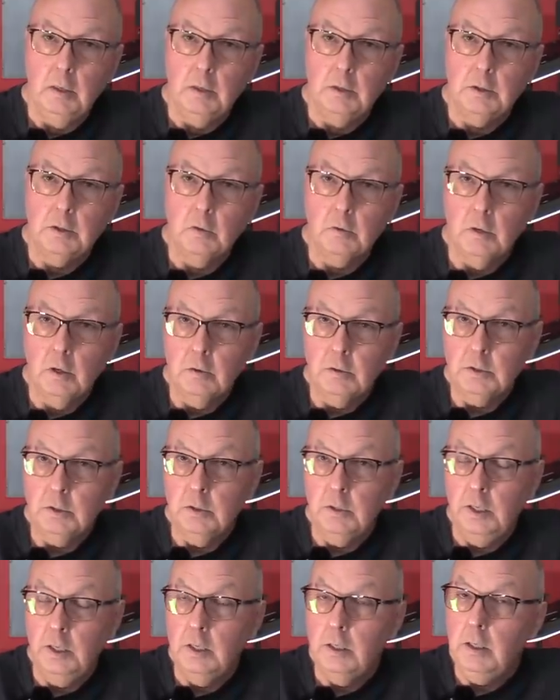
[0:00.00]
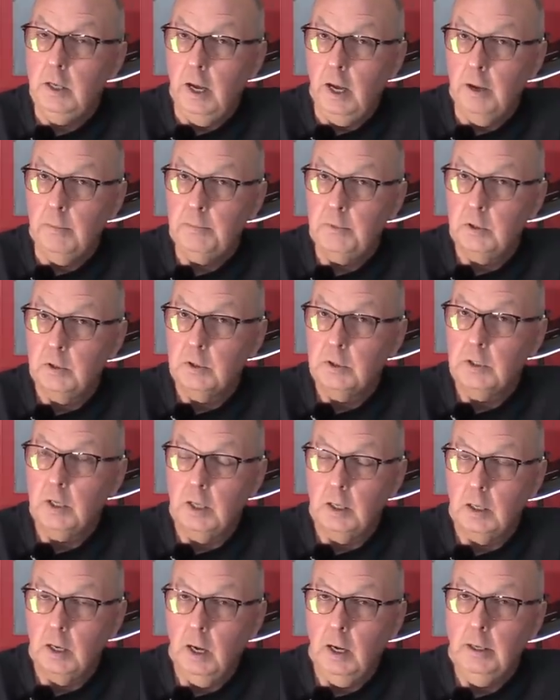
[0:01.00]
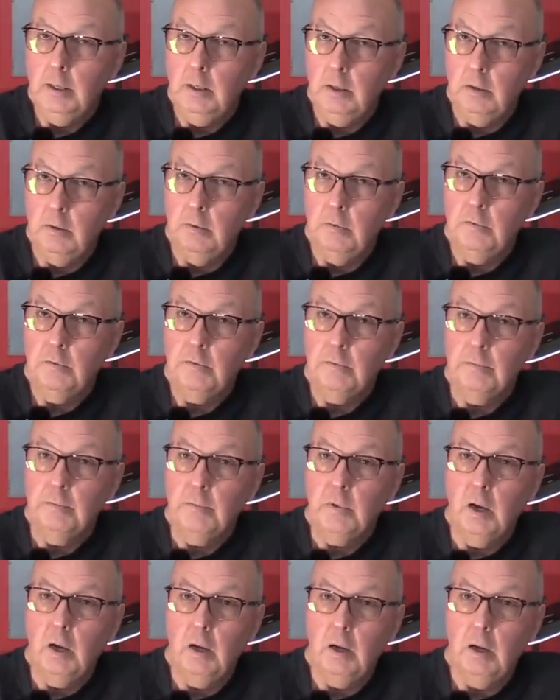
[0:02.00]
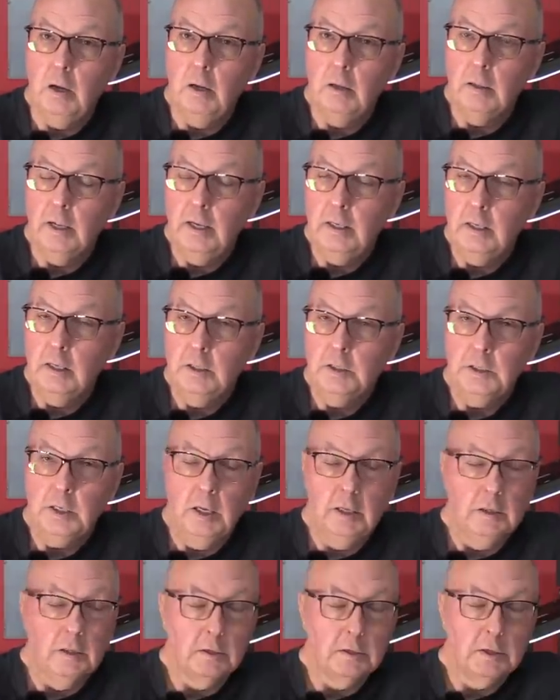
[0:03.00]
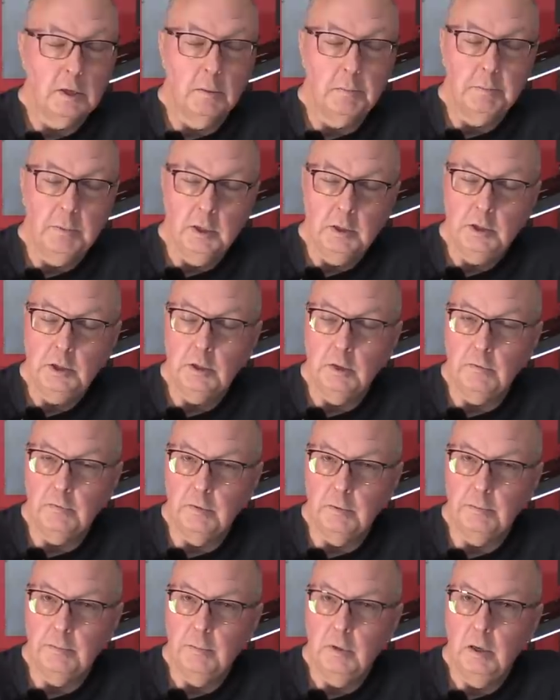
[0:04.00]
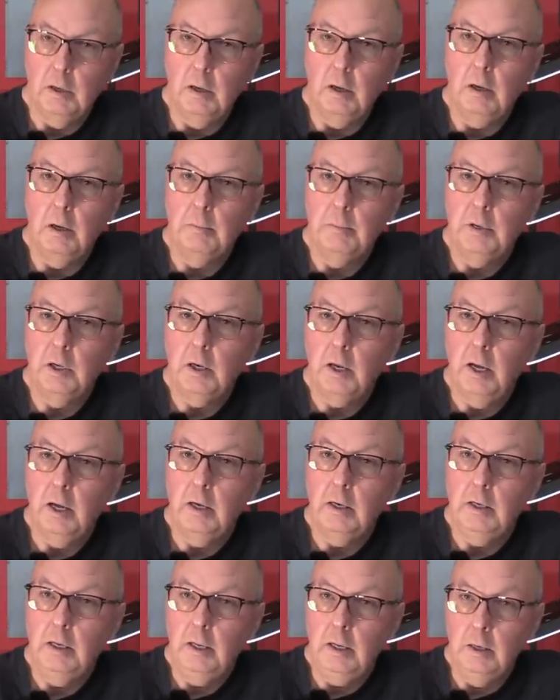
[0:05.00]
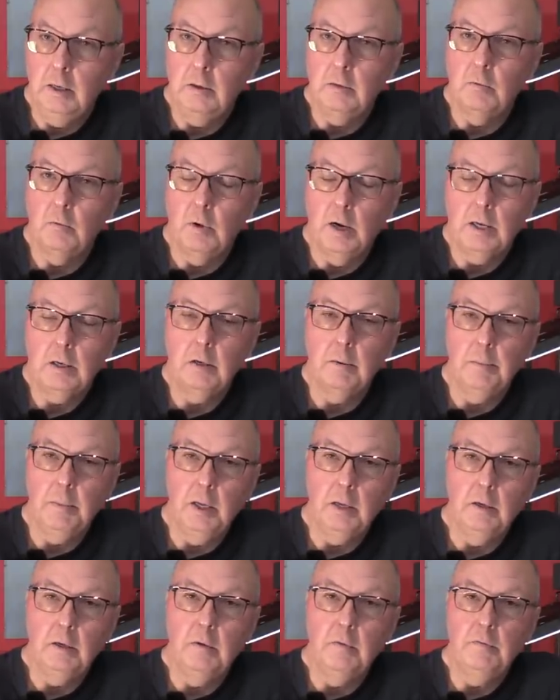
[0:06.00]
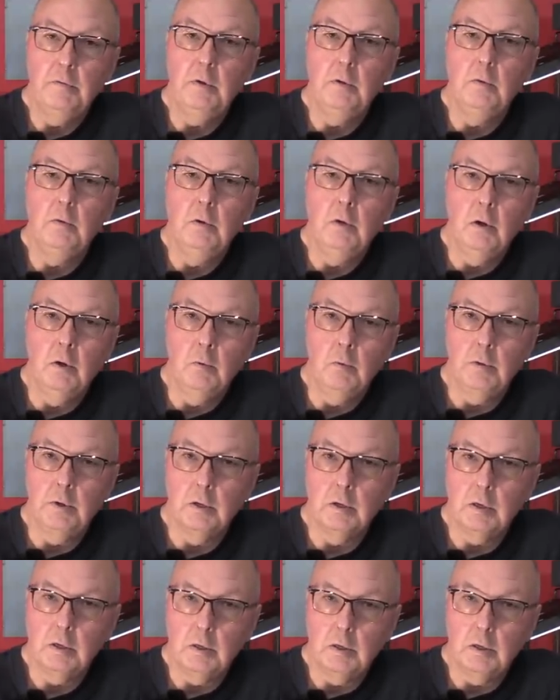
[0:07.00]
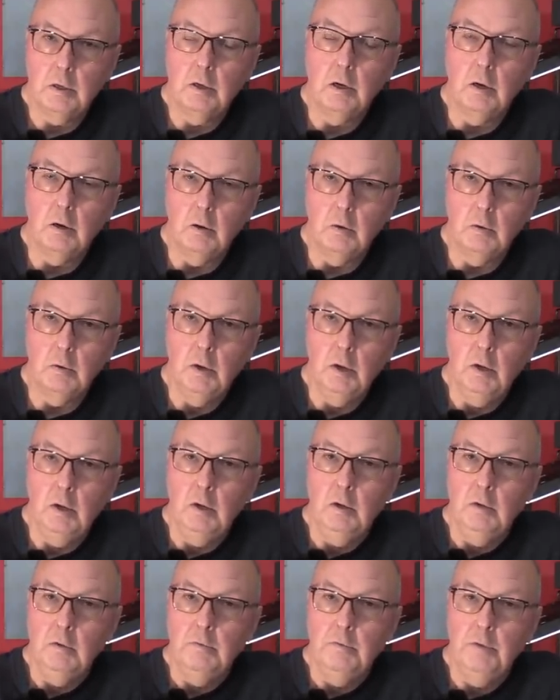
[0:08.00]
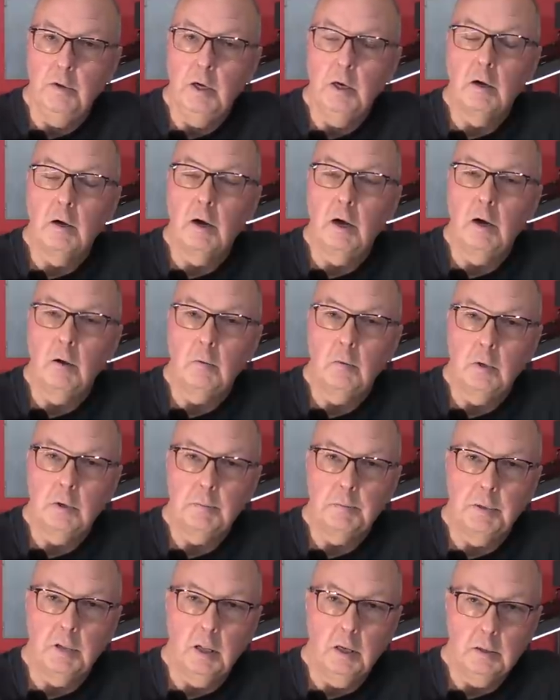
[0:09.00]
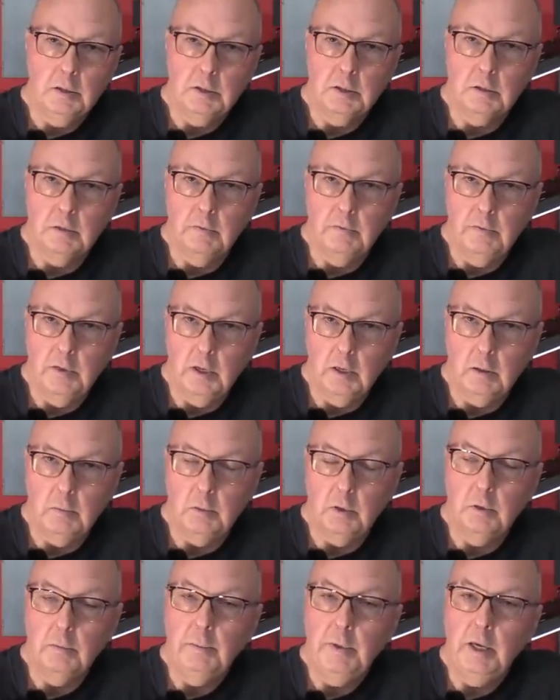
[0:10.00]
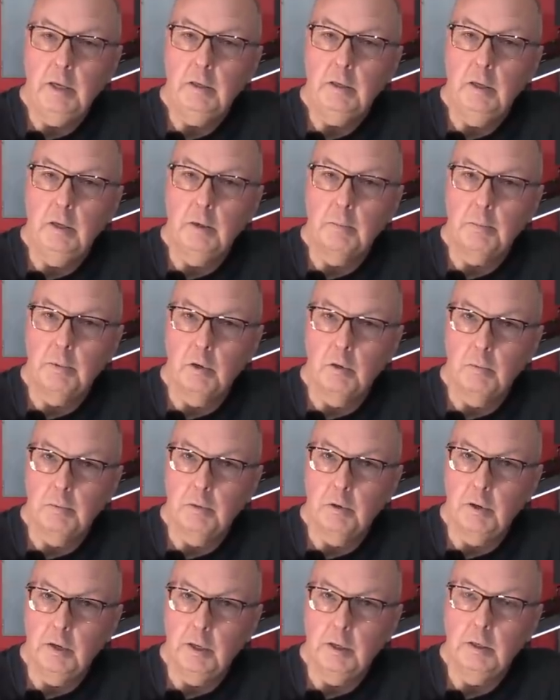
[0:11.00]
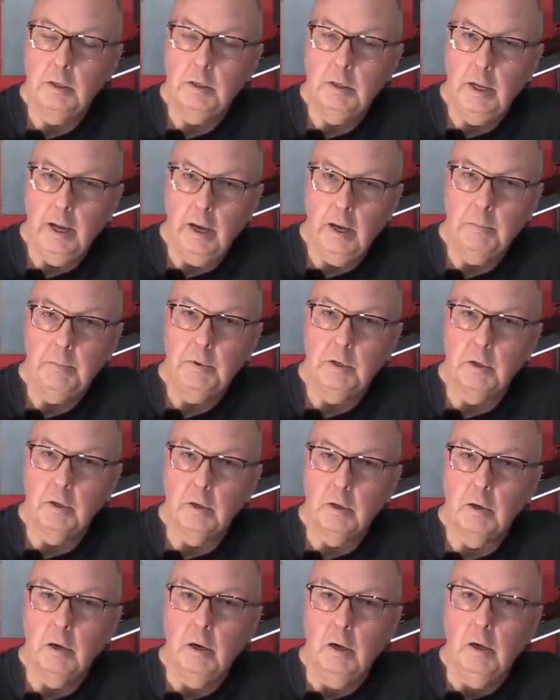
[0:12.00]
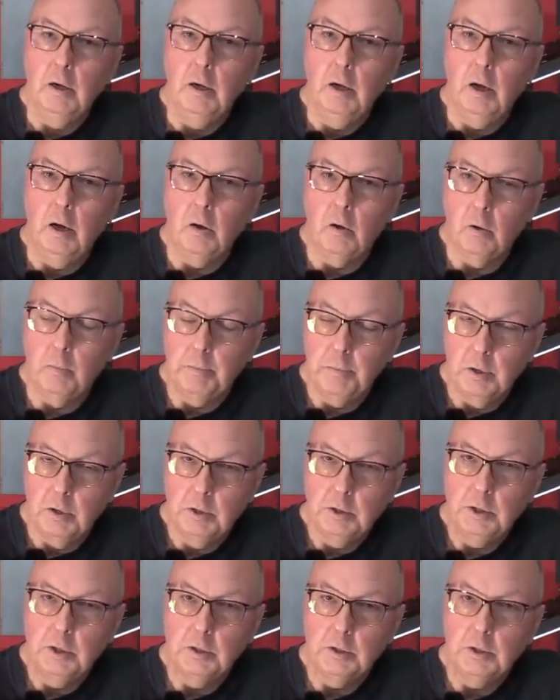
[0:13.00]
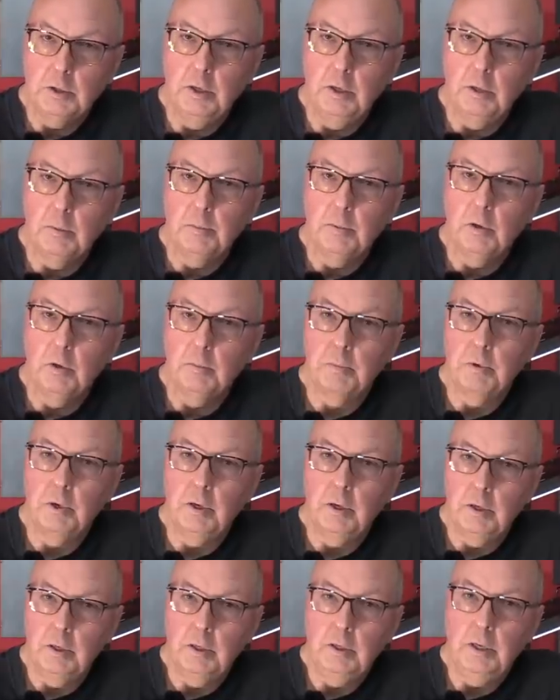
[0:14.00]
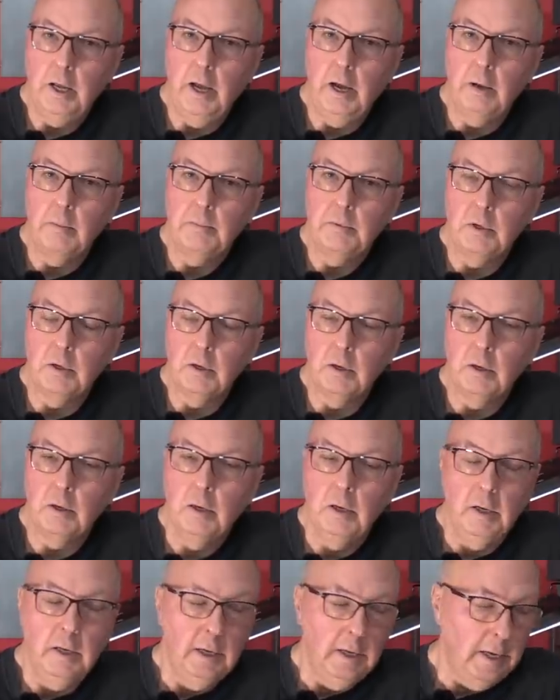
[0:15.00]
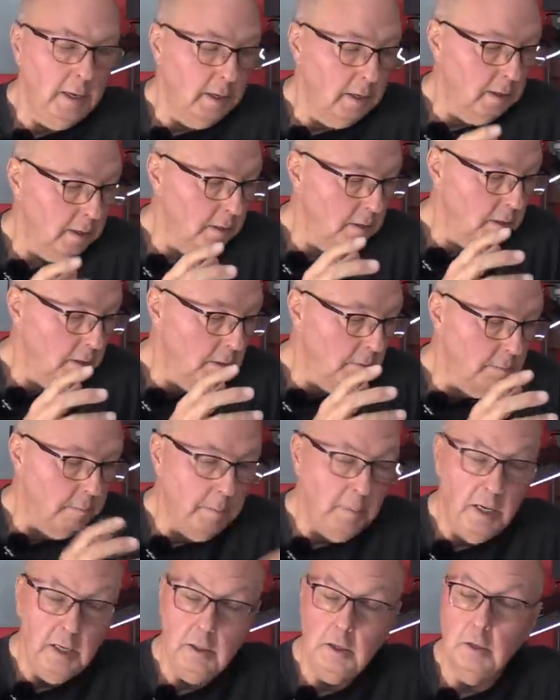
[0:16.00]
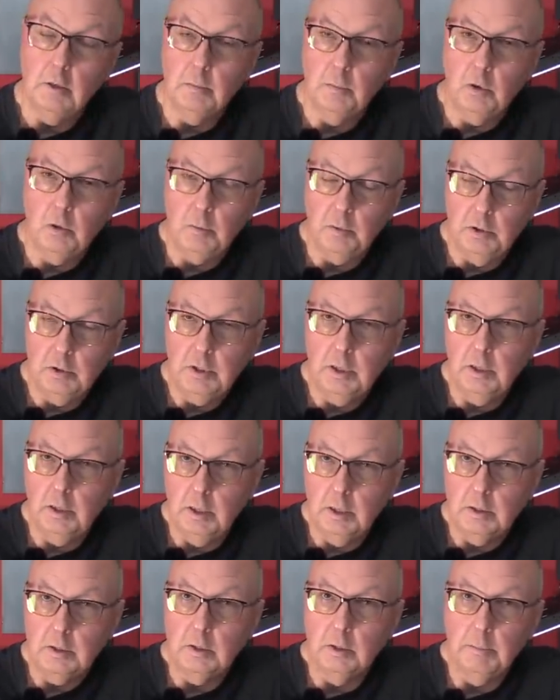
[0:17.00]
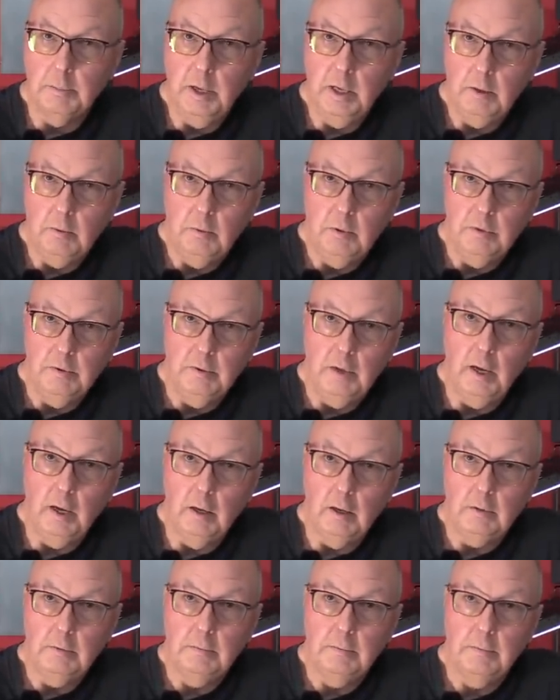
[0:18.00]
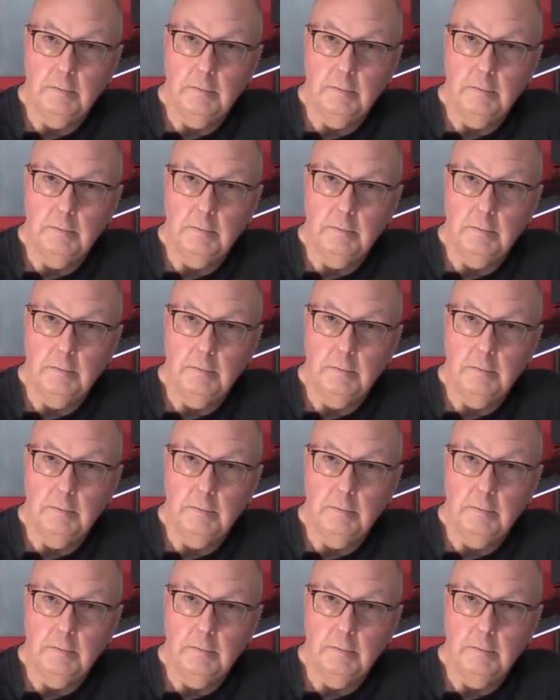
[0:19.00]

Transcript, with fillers: So those are the adapters that I use. Like I say, there's a bunch of them, but I again recommend, if you know where you're going to go, figure out what plugs are available, make the appropriate adapter, or purchase the appropriate adapter, and make your mobile connector mate with that.